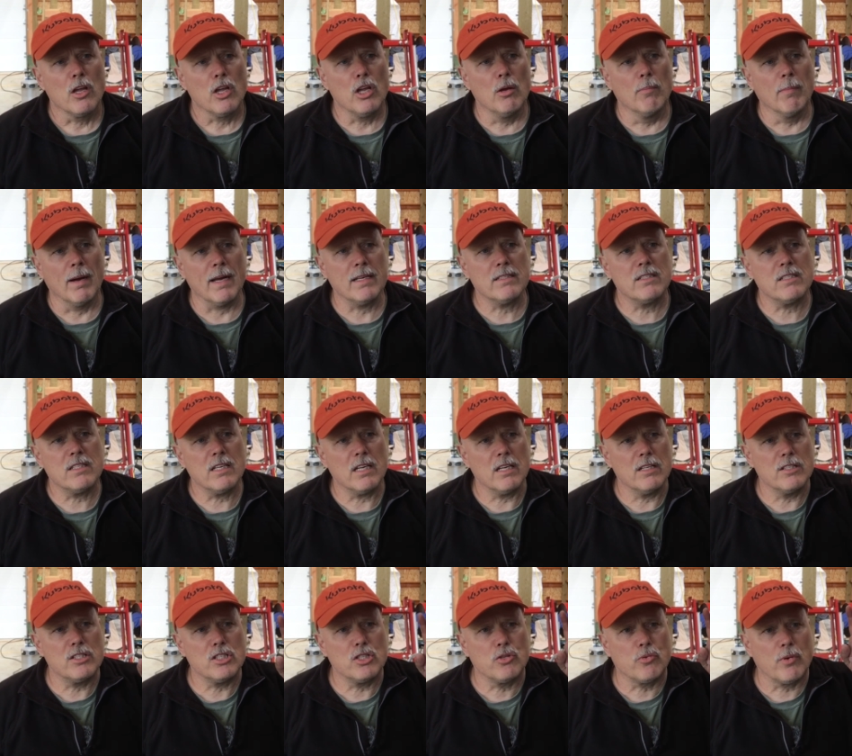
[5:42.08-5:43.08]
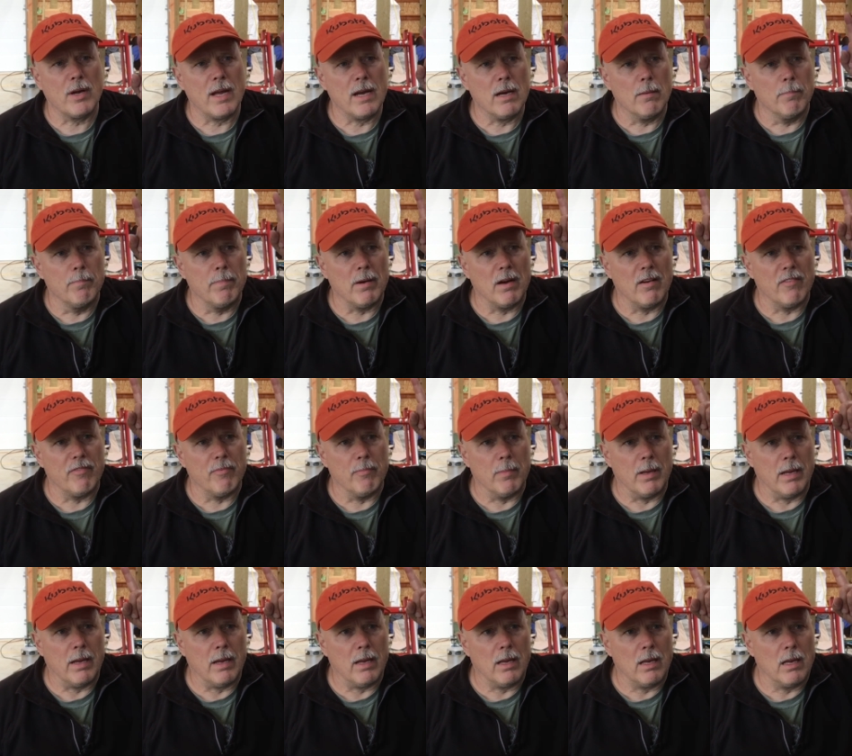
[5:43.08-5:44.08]
You might see straight above
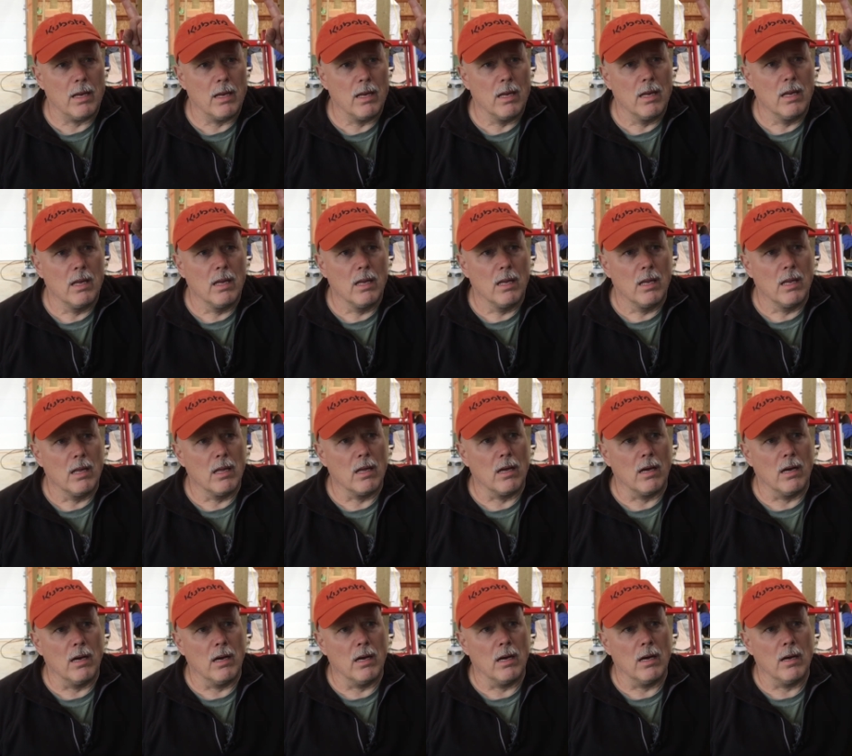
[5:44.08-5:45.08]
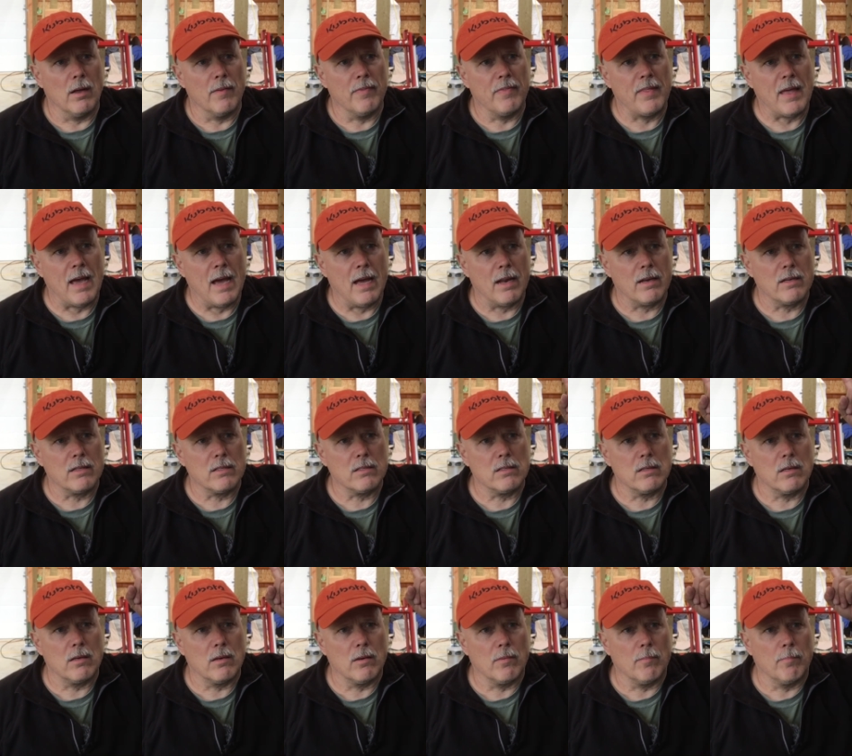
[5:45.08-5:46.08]
me uh, that
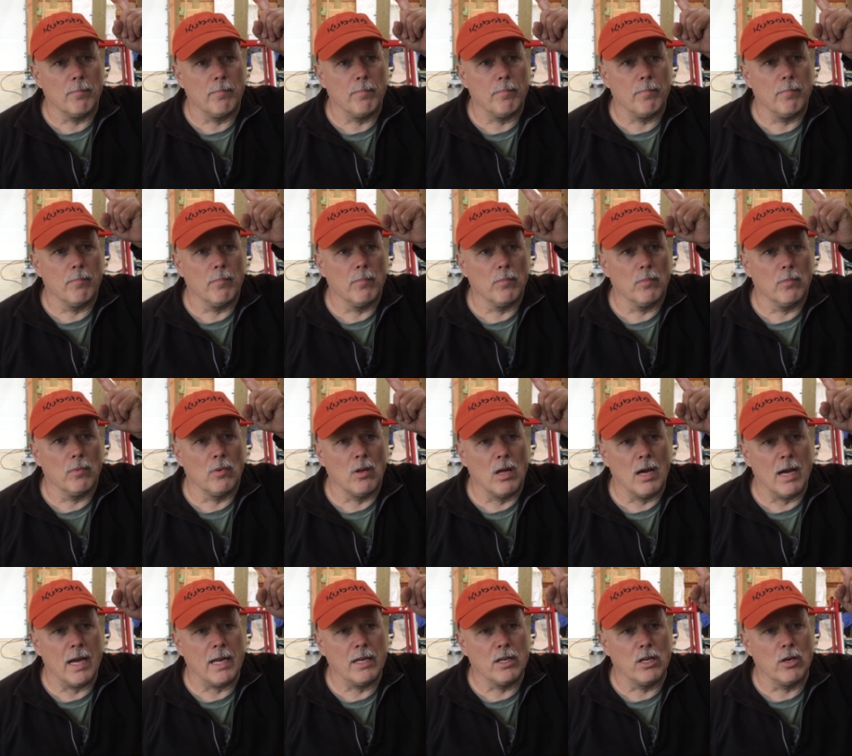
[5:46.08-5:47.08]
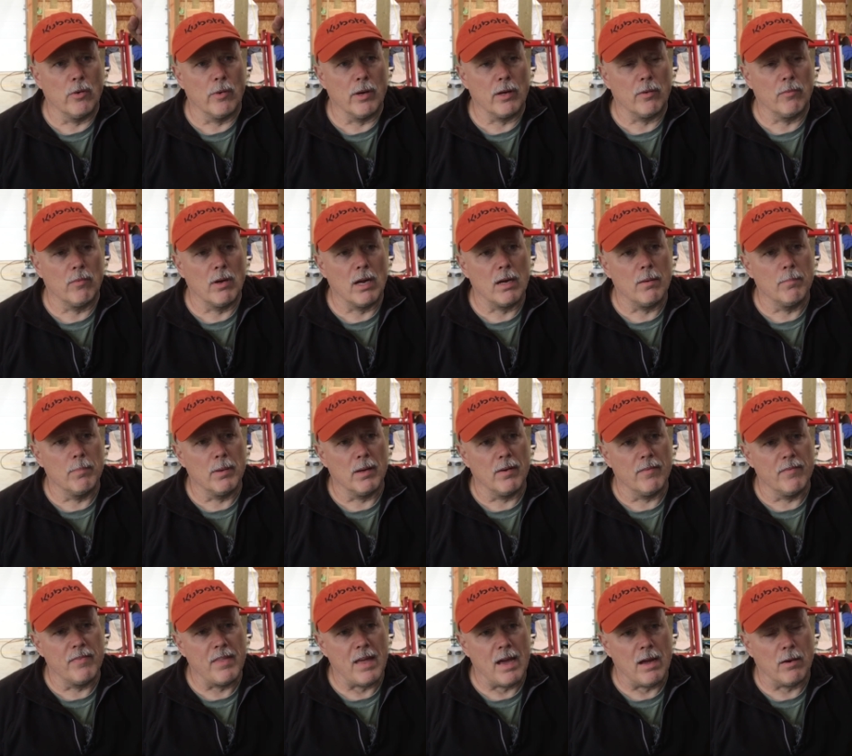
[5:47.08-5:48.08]
line going right
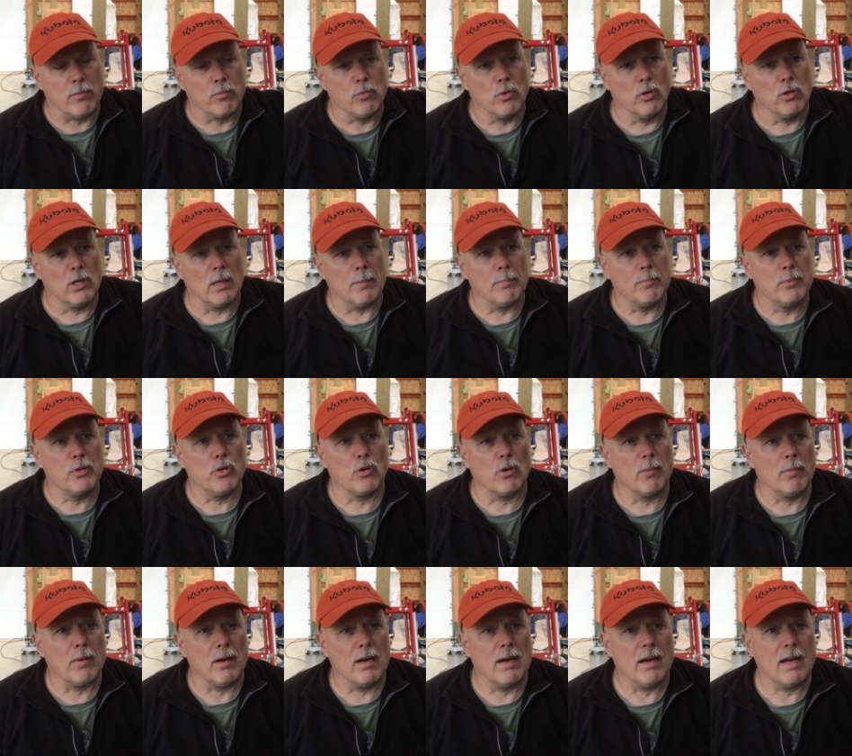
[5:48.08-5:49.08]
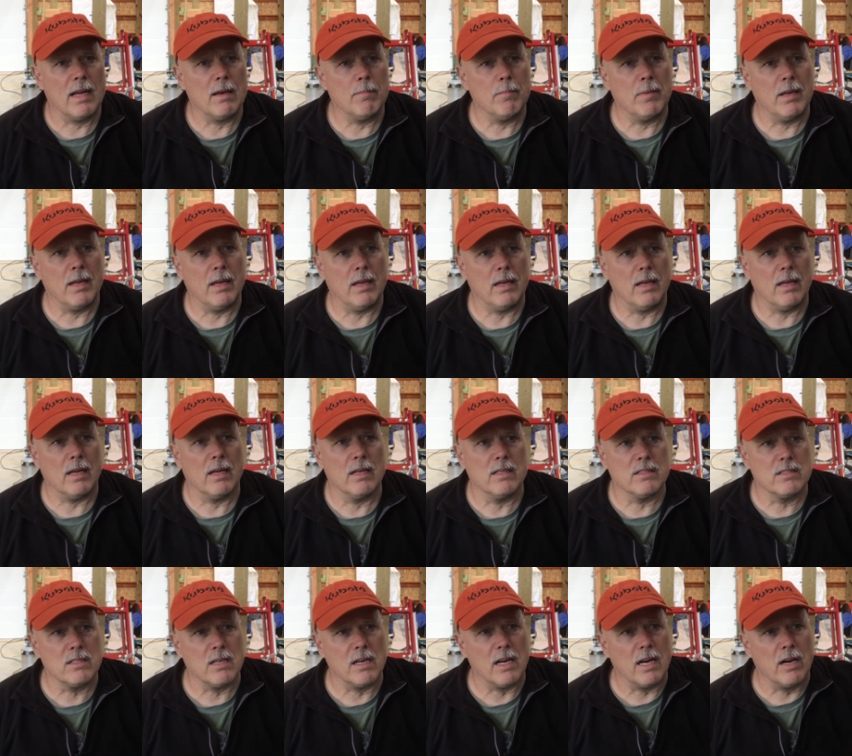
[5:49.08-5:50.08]
above that roll up door behind me
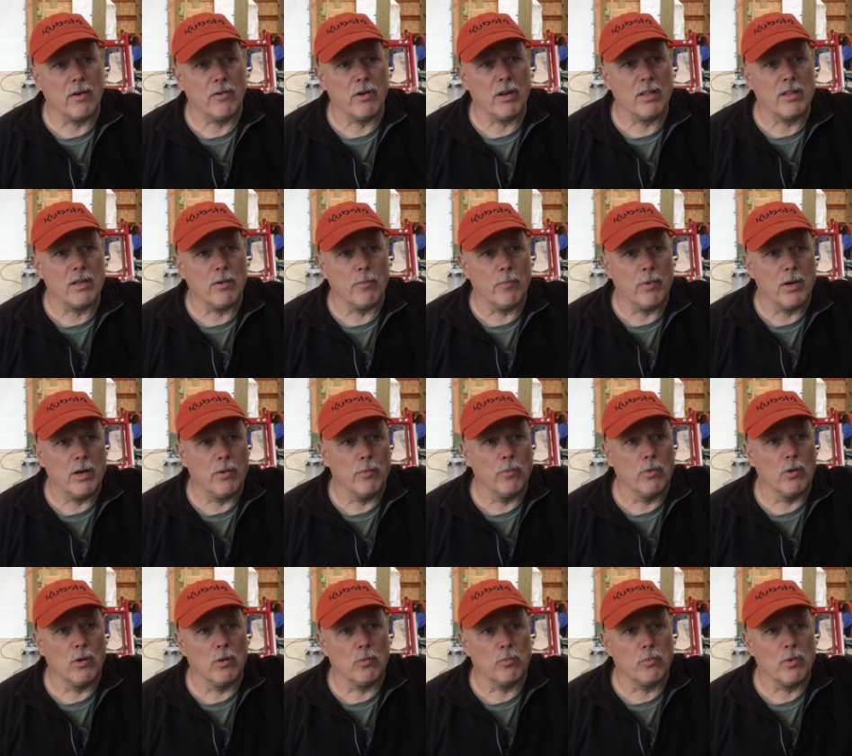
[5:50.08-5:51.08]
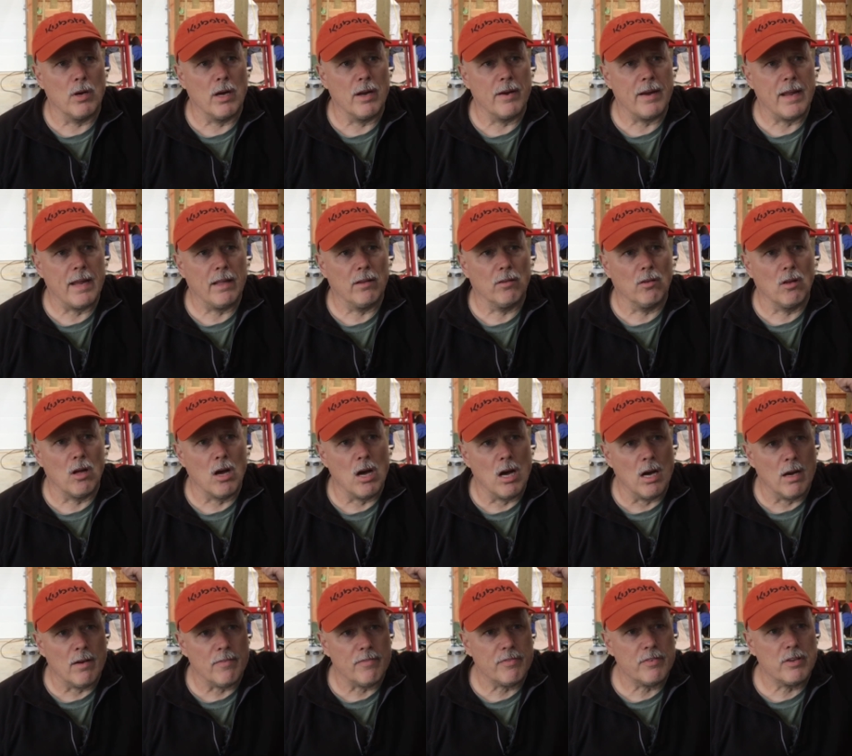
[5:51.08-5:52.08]
is an area that we will run a
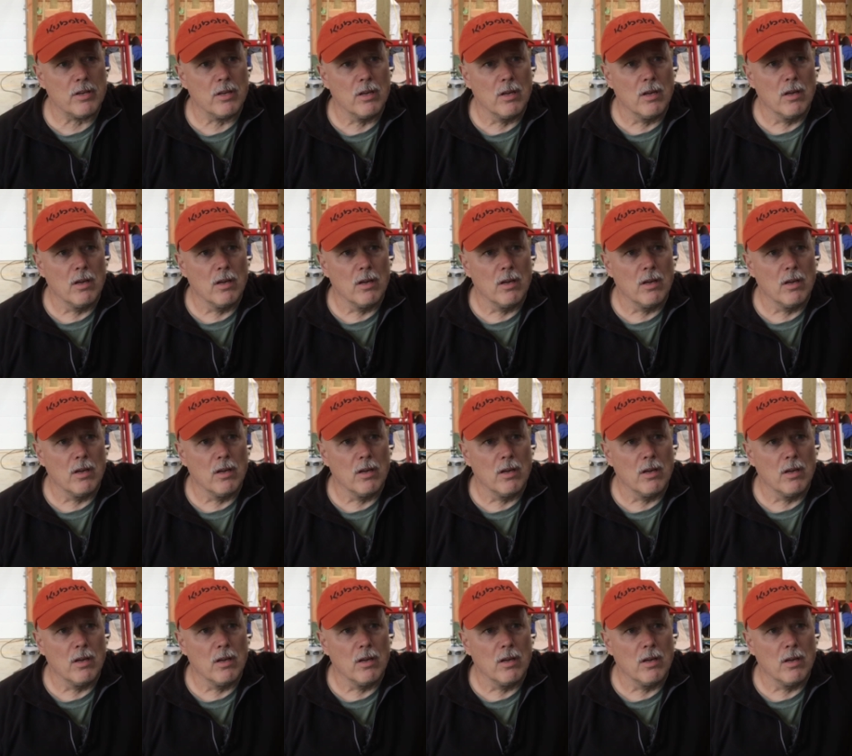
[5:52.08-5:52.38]
loft